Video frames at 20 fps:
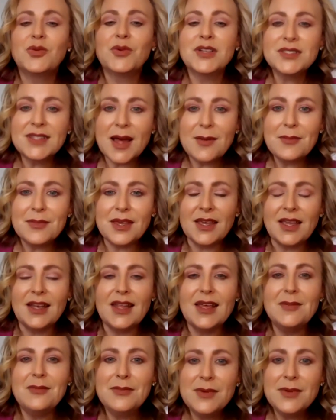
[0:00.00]
And so, what does that
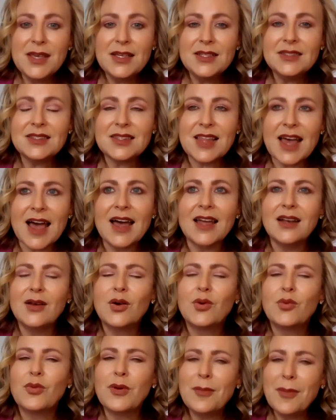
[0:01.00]
mean? It means that
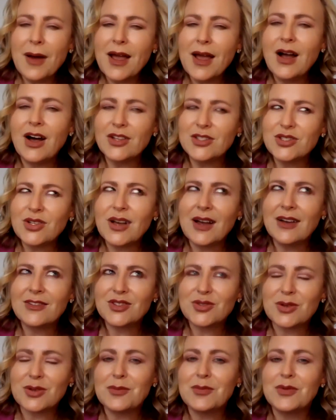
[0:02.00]
we might also
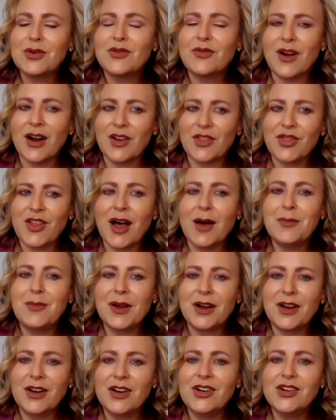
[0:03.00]
have to remove our
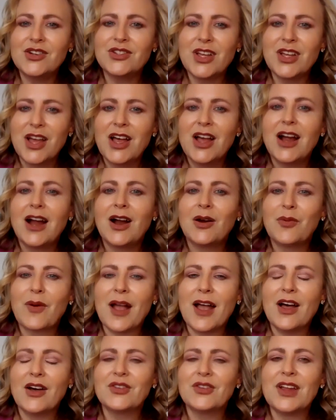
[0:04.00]
thought barriers
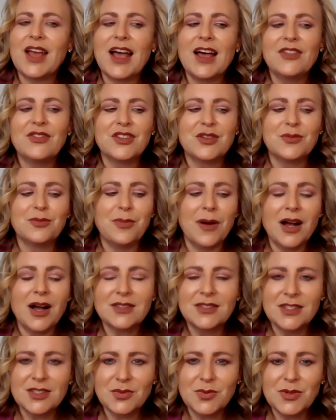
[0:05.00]
around the
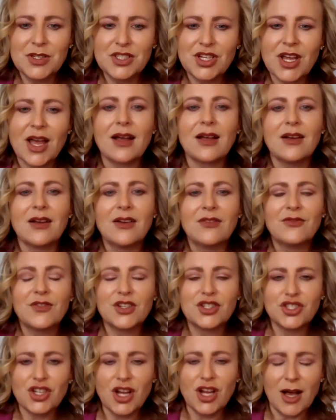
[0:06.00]
boxes we check
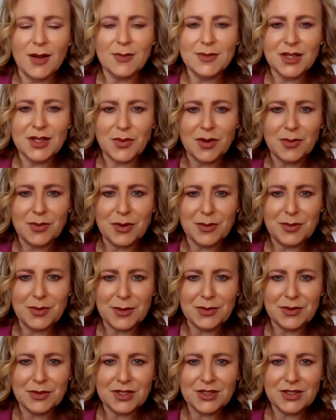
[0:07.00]
for jobs that we put
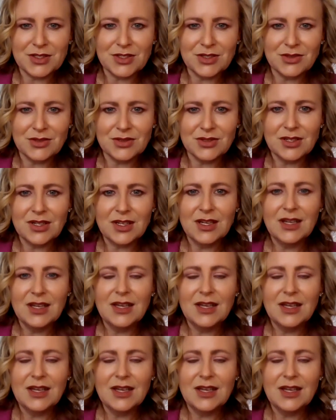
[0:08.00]
people into.